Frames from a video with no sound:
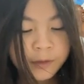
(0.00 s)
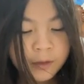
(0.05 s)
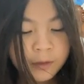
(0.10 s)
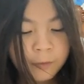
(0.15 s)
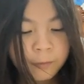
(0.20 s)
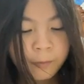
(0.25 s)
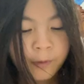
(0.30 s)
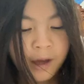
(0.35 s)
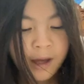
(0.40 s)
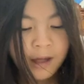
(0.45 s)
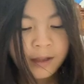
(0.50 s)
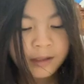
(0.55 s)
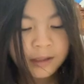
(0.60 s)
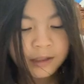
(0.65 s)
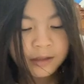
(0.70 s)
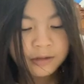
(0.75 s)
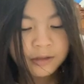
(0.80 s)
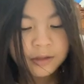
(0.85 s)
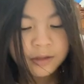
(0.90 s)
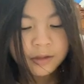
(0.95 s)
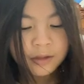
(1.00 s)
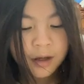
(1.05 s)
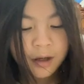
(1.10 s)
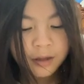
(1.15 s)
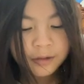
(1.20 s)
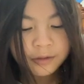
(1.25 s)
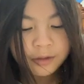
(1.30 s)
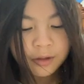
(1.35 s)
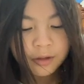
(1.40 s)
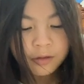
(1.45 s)
where
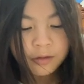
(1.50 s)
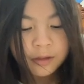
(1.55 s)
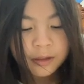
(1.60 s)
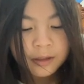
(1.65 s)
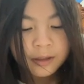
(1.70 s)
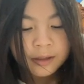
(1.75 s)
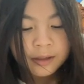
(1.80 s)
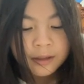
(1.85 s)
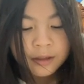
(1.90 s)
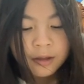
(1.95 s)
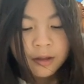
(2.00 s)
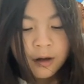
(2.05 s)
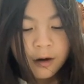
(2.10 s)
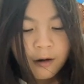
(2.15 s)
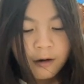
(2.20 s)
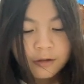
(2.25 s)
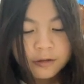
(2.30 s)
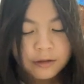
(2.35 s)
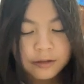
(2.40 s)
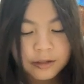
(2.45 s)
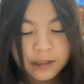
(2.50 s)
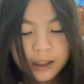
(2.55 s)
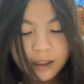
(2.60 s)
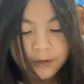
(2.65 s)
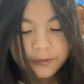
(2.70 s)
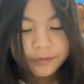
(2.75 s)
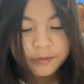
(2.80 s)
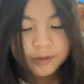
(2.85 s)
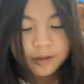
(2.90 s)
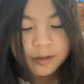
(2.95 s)
Leonardo also
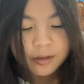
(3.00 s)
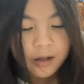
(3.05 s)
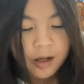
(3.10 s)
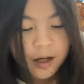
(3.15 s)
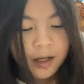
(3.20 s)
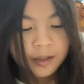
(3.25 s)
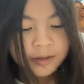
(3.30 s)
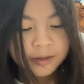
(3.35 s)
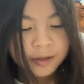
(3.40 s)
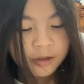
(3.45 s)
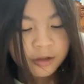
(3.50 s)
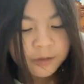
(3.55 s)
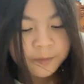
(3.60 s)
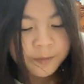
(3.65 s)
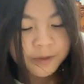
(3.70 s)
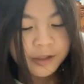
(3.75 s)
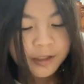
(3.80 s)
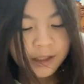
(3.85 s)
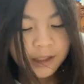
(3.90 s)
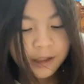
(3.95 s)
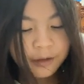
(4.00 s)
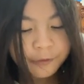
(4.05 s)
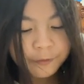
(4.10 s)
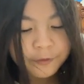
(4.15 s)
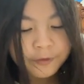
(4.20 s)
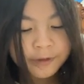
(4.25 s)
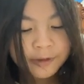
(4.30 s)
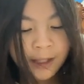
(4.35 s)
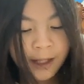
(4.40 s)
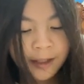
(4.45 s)
lived. Others believe
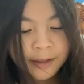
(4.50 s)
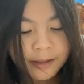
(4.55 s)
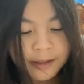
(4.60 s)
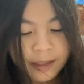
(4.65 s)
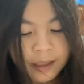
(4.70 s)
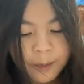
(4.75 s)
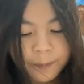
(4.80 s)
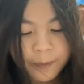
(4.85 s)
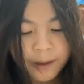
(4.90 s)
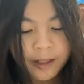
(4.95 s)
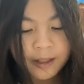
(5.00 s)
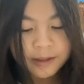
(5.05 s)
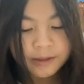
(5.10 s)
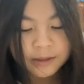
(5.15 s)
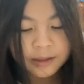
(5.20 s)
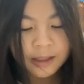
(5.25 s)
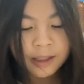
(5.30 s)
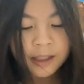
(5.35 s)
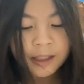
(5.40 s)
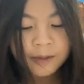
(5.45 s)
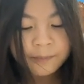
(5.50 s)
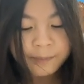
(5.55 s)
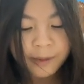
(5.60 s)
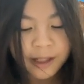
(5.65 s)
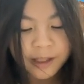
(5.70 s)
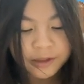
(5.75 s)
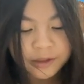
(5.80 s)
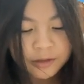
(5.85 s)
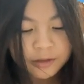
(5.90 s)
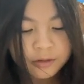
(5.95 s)
that he painted it
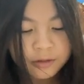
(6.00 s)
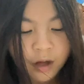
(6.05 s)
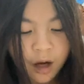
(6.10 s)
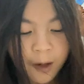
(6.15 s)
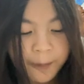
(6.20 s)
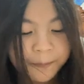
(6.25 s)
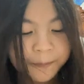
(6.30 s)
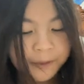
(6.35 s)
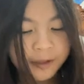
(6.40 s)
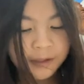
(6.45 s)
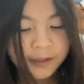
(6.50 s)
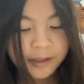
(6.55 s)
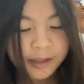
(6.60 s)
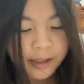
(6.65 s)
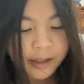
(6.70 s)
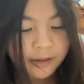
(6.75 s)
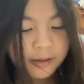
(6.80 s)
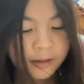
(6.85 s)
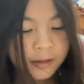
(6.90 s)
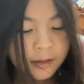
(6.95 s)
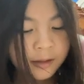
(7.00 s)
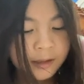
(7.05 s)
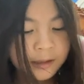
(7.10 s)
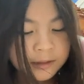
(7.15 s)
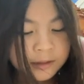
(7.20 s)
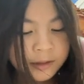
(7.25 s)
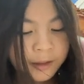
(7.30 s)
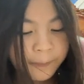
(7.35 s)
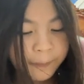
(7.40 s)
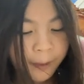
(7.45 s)
by copying
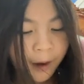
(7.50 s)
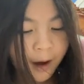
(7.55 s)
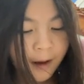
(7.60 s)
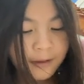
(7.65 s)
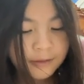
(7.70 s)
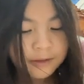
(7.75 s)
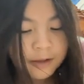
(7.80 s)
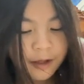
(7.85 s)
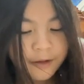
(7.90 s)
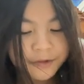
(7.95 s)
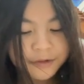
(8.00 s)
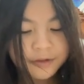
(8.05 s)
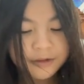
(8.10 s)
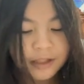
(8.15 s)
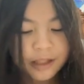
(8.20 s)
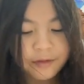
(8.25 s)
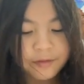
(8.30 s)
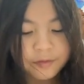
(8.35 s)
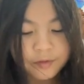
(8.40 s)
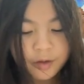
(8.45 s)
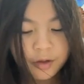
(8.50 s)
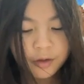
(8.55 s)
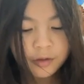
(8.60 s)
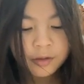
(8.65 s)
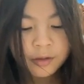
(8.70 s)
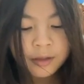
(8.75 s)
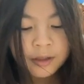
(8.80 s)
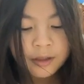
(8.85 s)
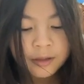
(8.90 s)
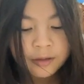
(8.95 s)
the parts of several
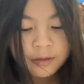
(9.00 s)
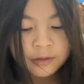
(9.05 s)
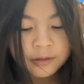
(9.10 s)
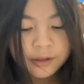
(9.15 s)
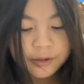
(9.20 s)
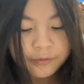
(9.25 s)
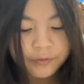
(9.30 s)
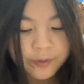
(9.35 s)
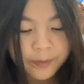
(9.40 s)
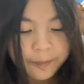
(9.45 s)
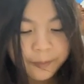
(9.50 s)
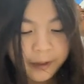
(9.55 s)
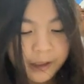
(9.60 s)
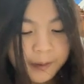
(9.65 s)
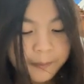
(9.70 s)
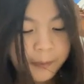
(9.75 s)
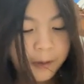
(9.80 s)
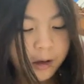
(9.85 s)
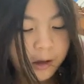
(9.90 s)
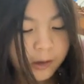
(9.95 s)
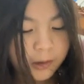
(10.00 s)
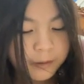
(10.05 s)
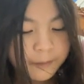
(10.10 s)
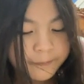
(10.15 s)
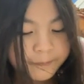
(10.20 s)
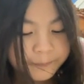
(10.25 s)
different people.